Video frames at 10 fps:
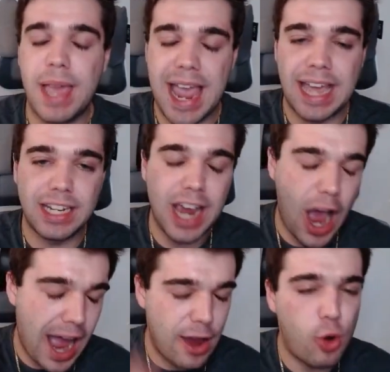and
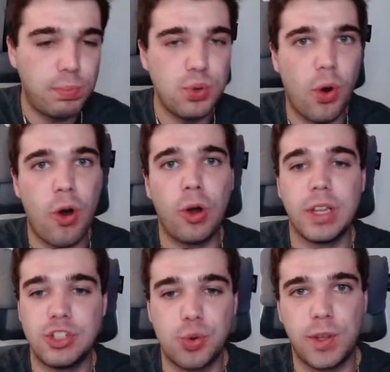I hope you all
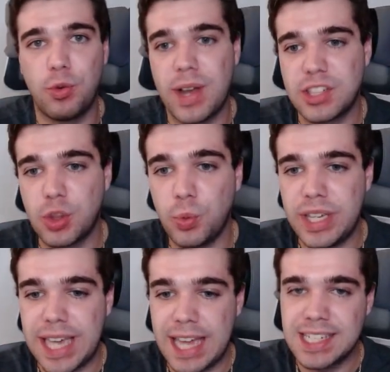enjoy the rest of the
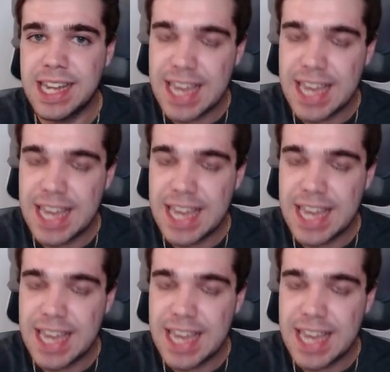weekend